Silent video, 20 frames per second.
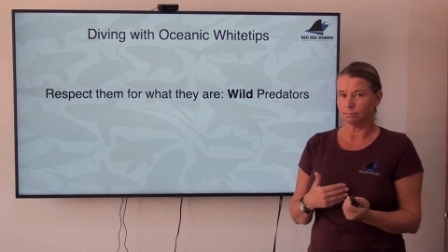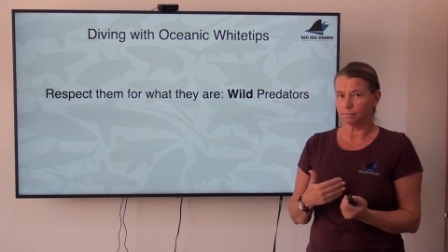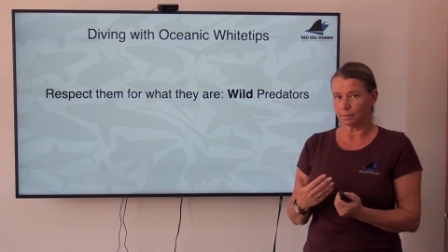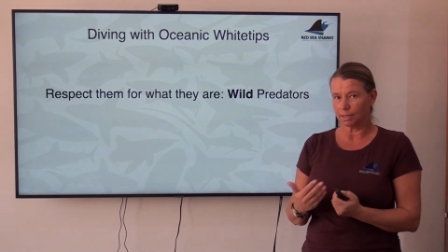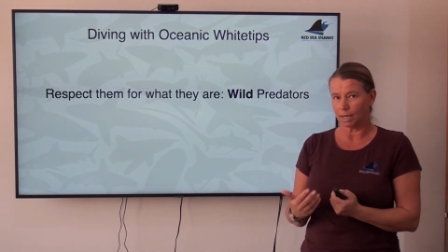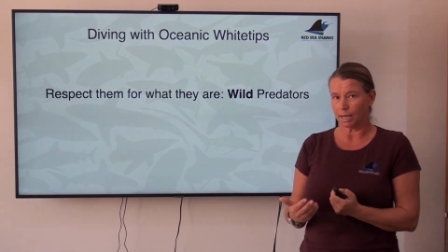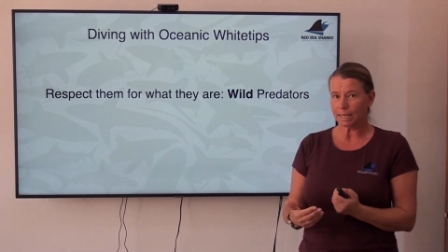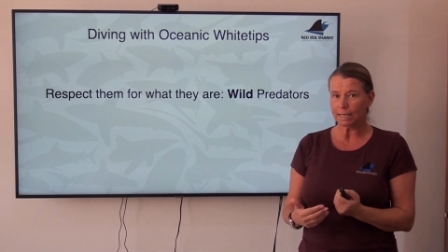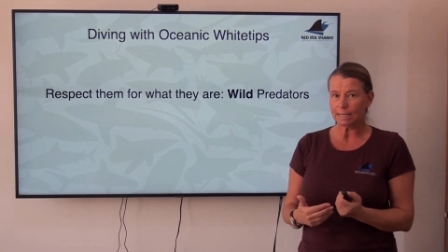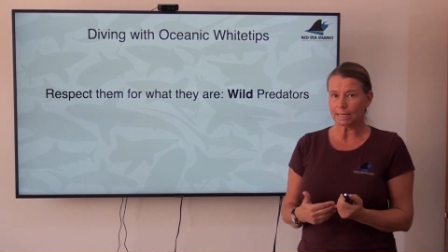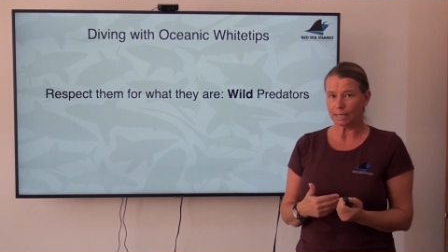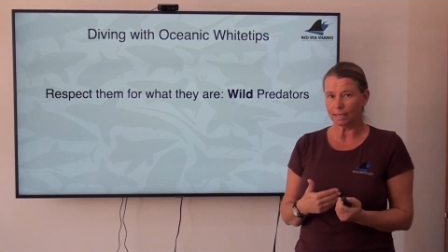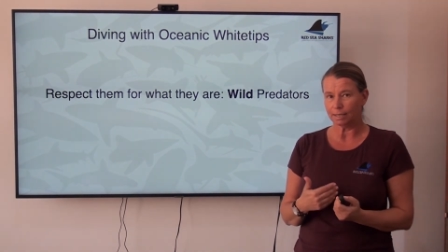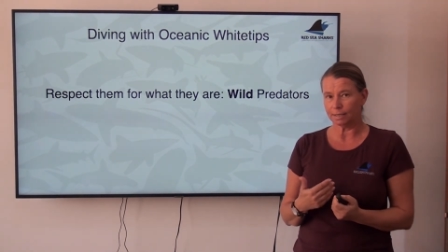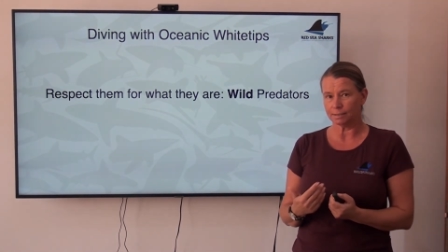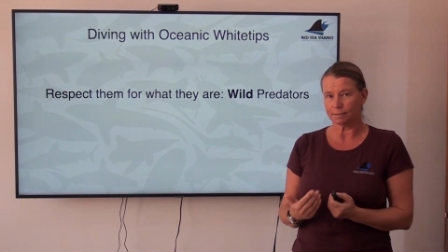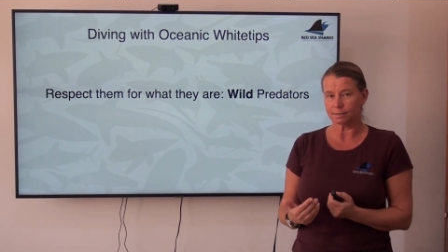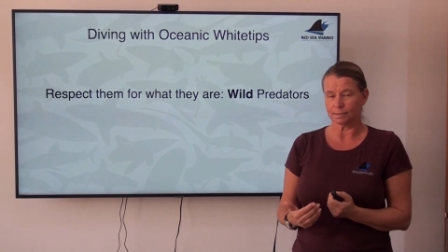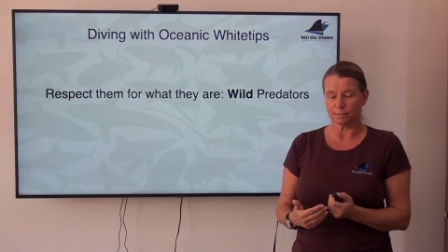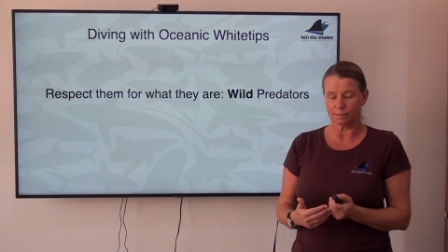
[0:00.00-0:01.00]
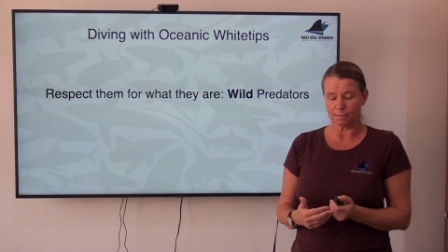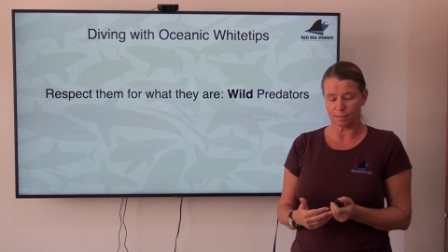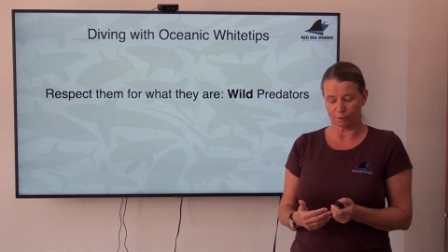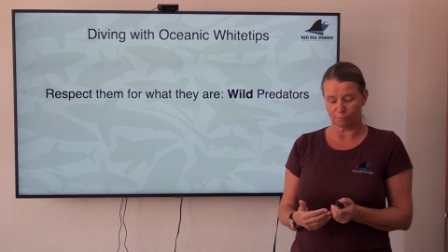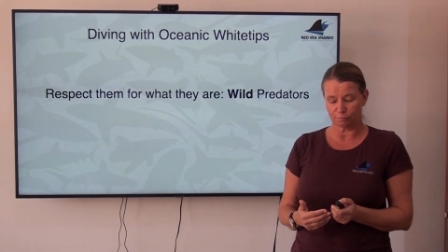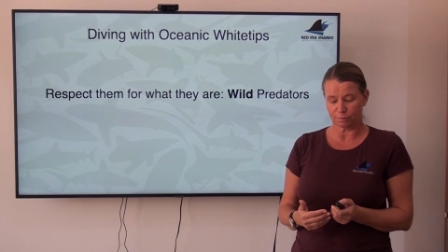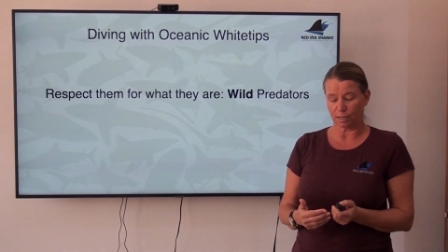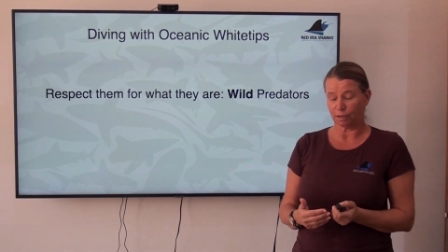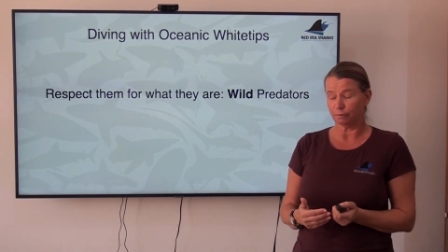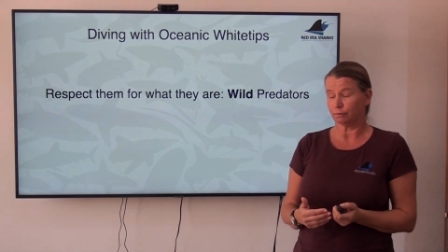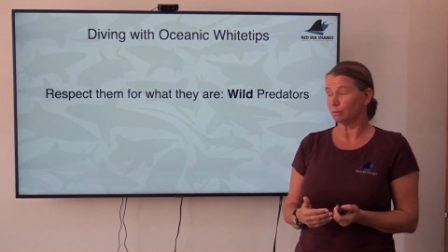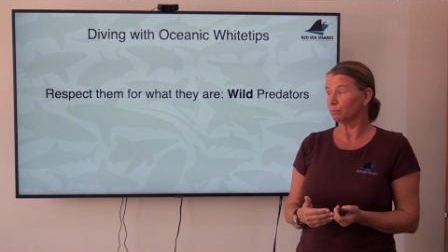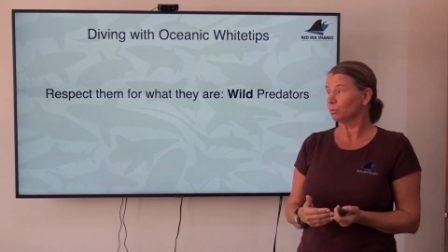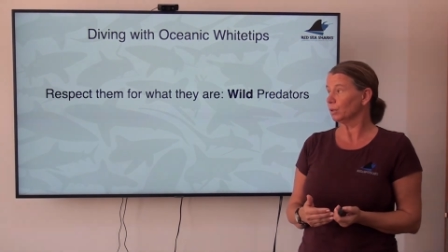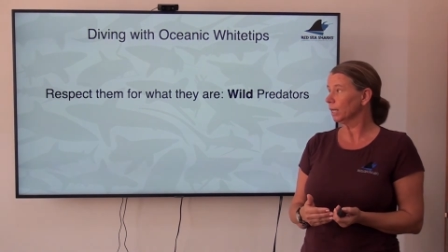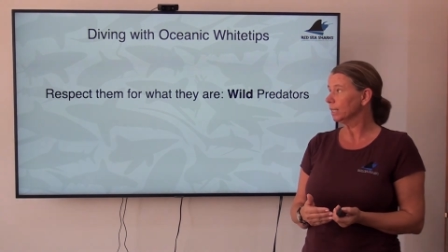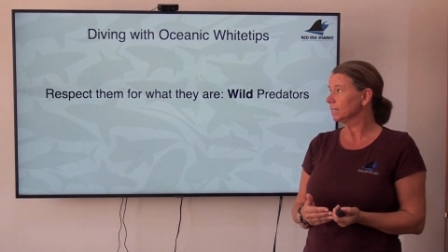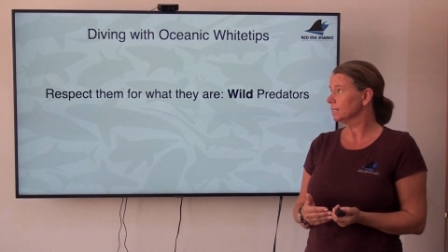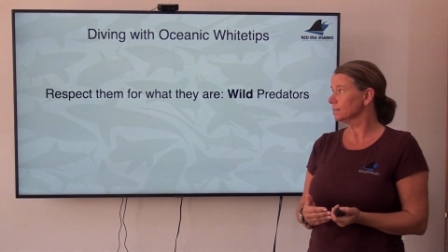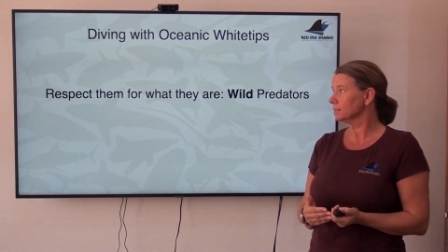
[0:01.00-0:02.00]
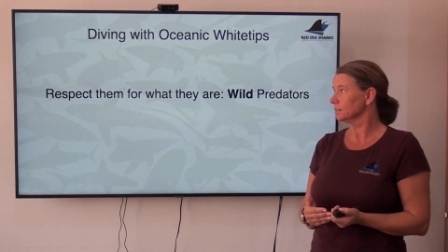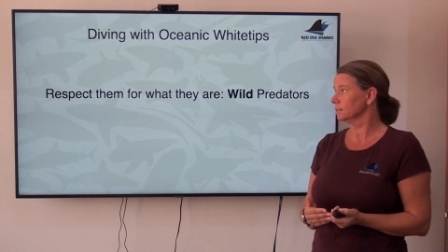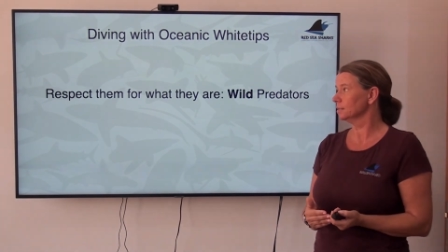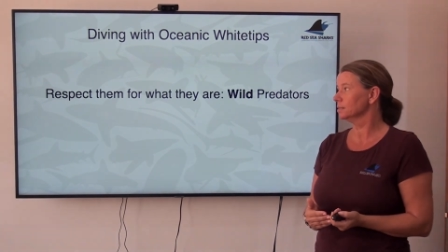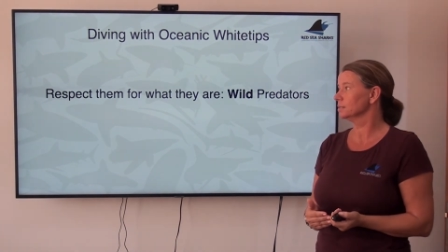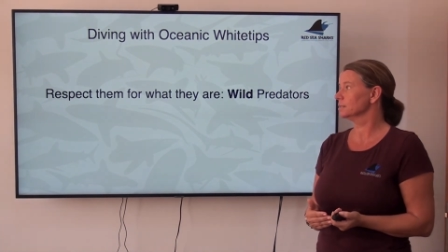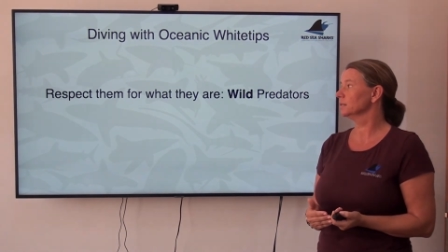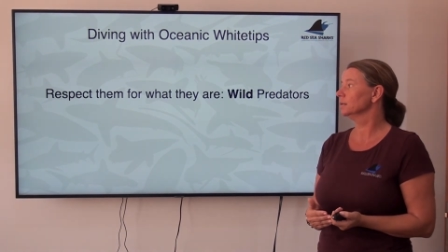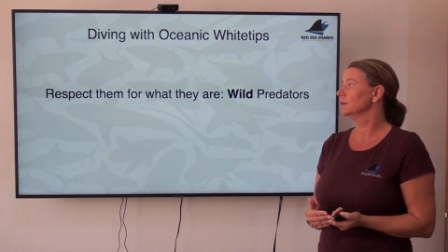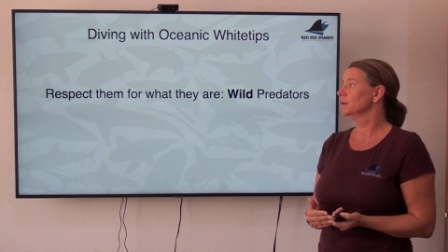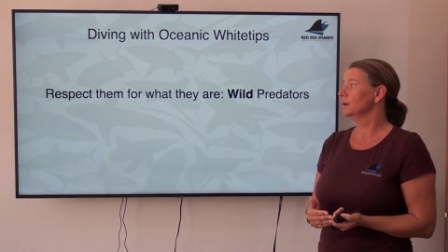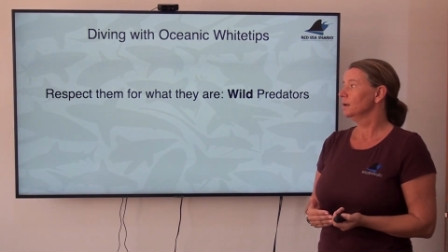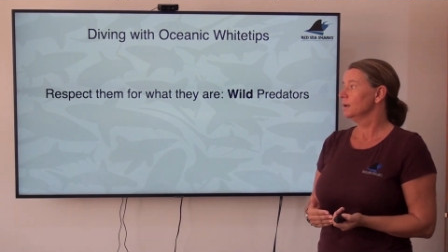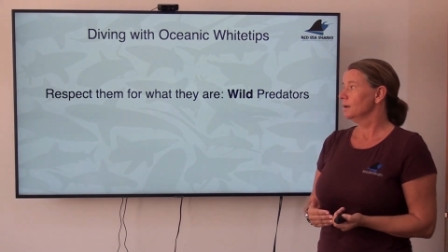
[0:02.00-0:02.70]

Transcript: guidelines and safe diving practices,